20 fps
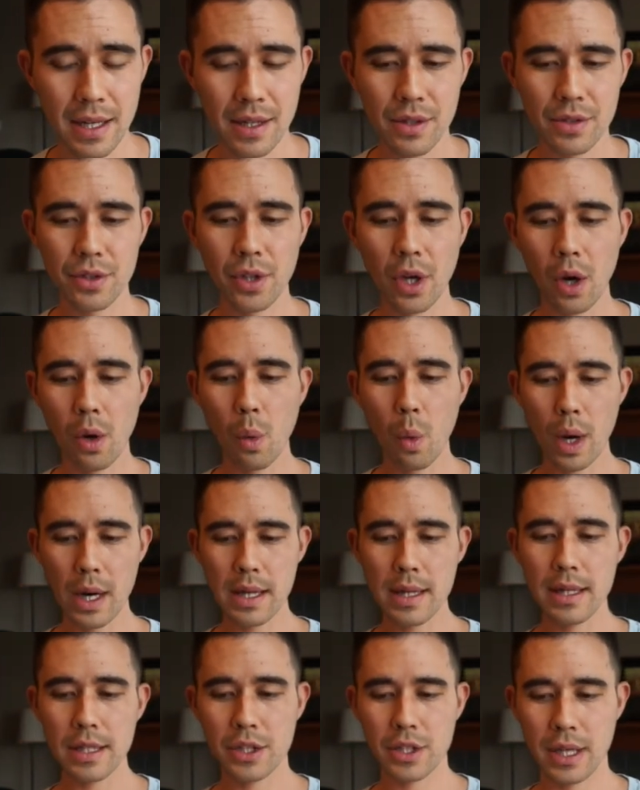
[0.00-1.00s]
So one
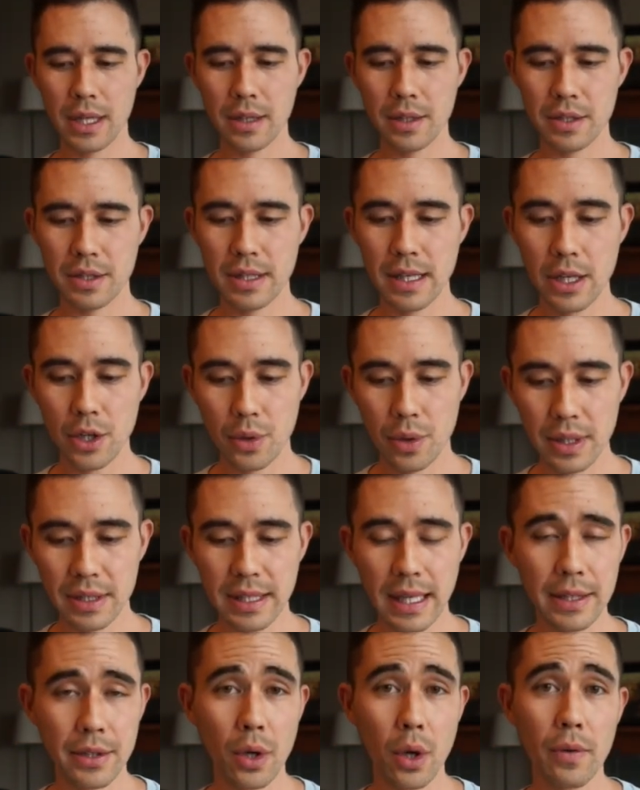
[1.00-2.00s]
of the challenges that Chris
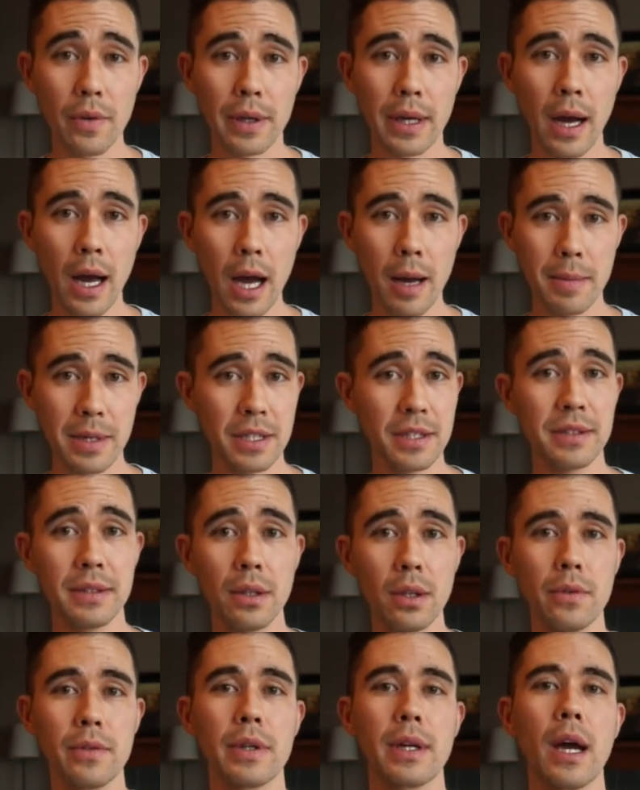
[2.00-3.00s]
had to overcome and is
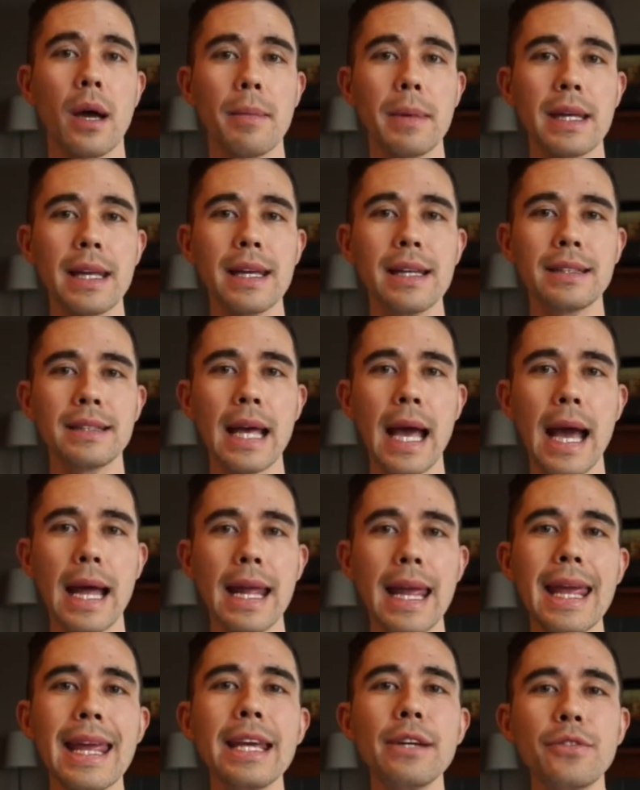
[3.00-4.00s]
still overcoming is
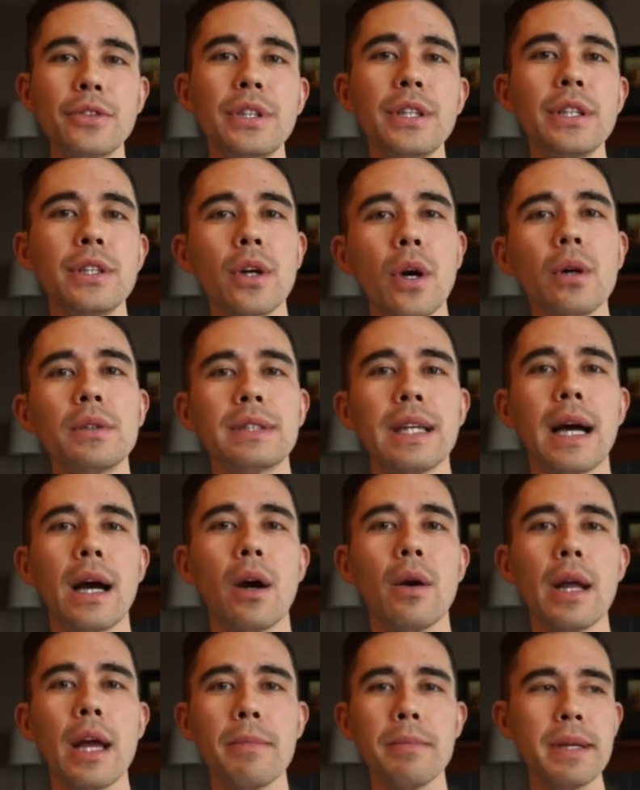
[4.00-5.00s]
that if she goes
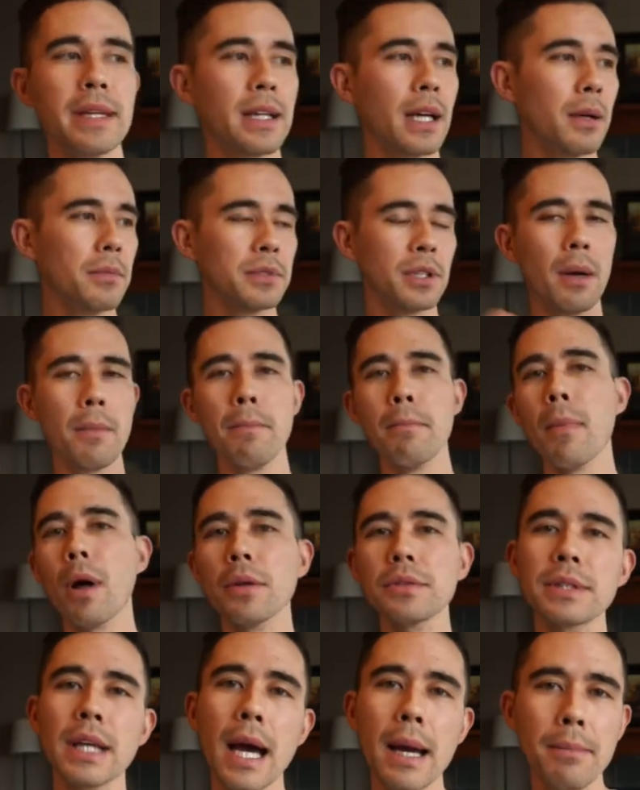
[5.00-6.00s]
out and becomes a
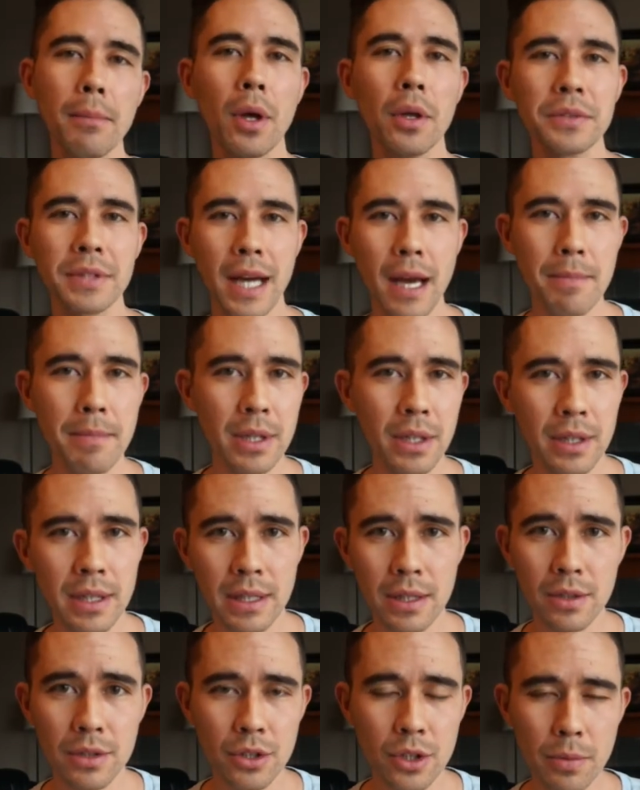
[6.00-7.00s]
multi,
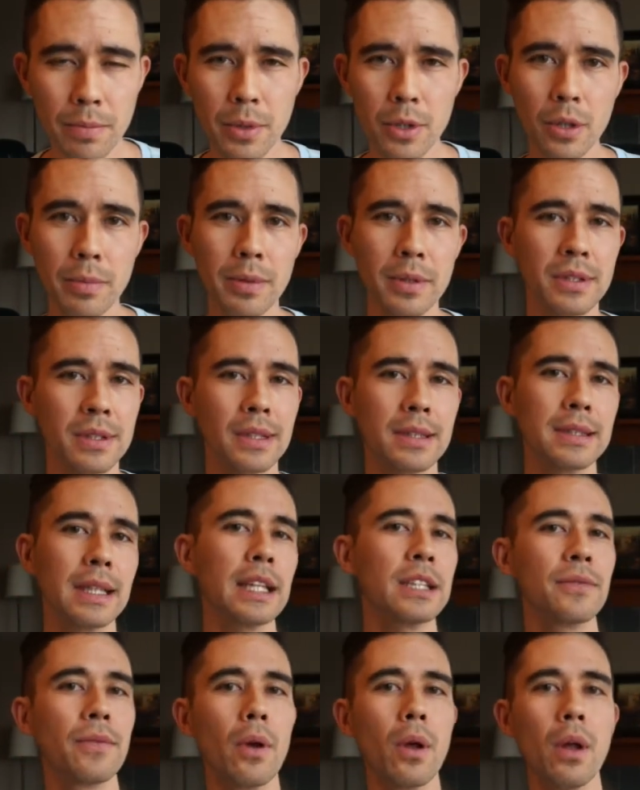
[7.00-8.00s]
multi-millionaire, super duper
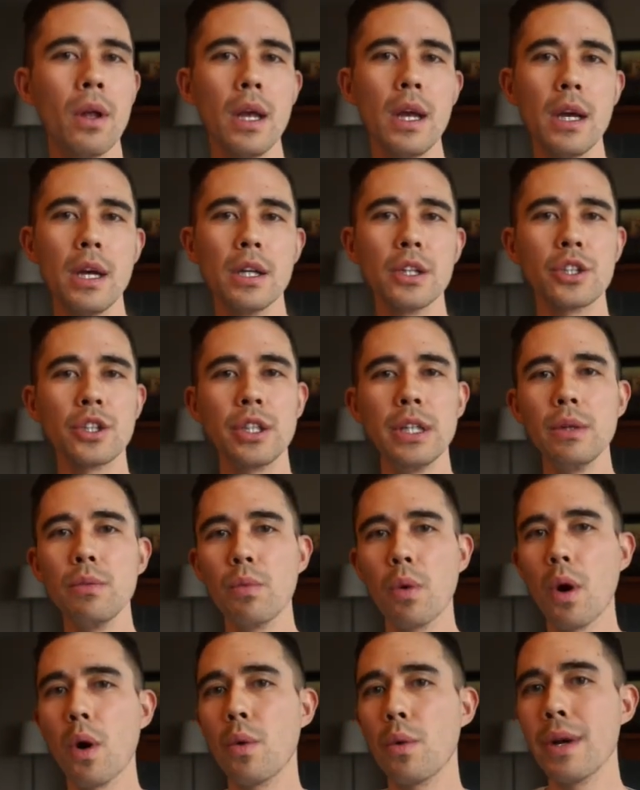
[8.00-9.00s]
successful, she
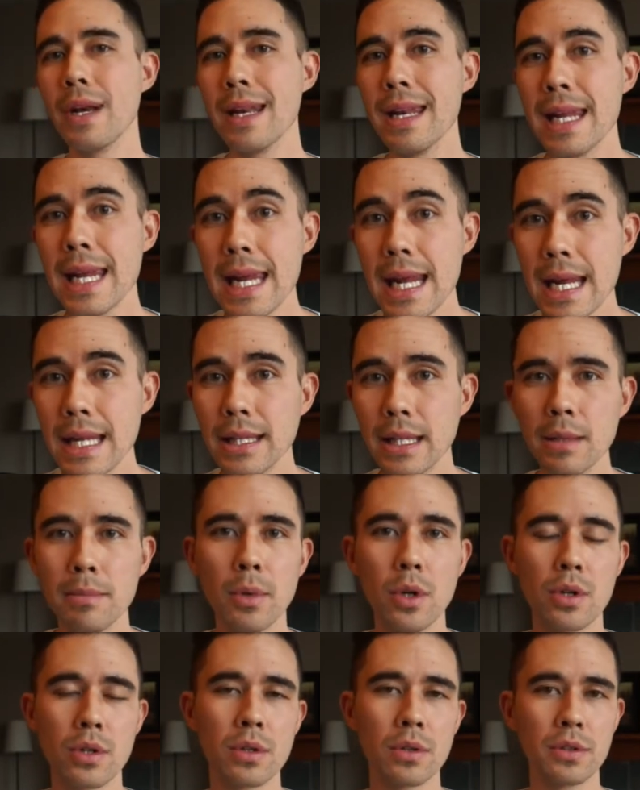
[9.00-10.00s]
won't need the
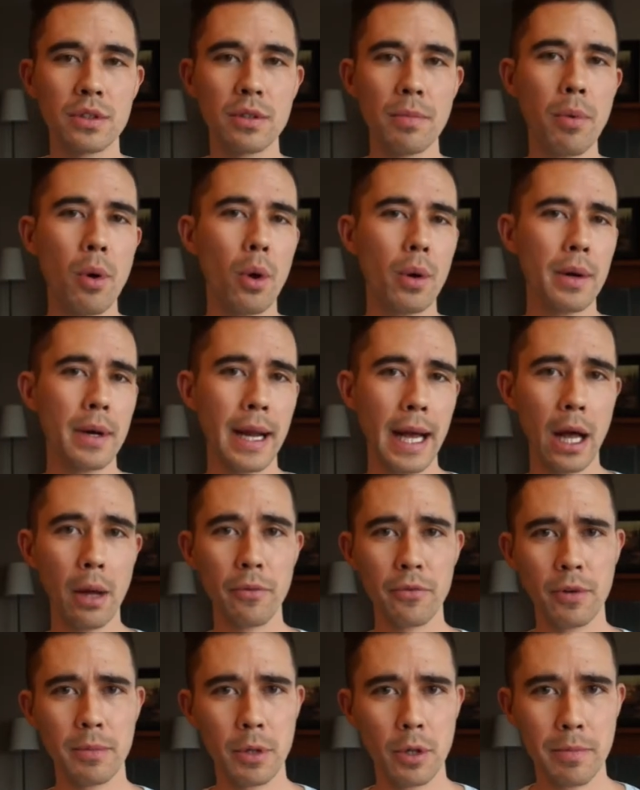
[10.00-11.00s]
emotional support and
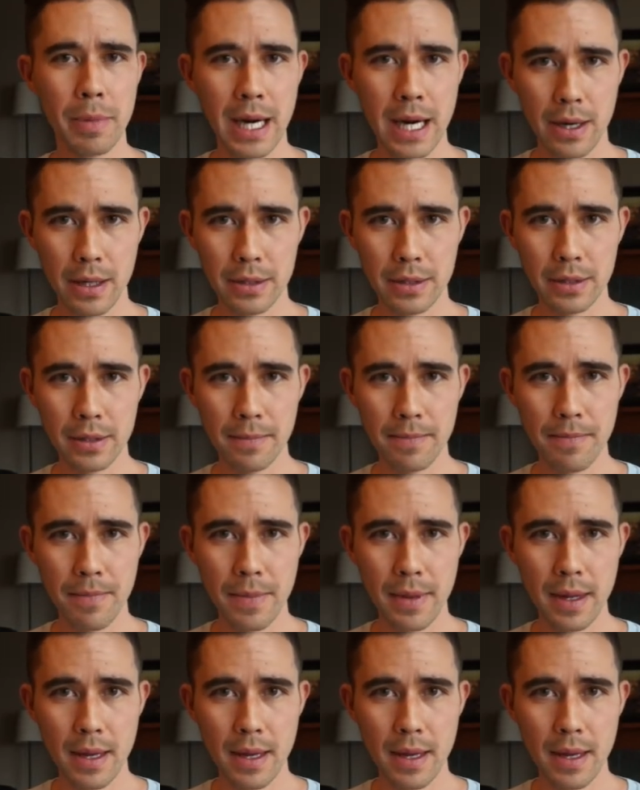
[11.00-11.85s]
help from her parents.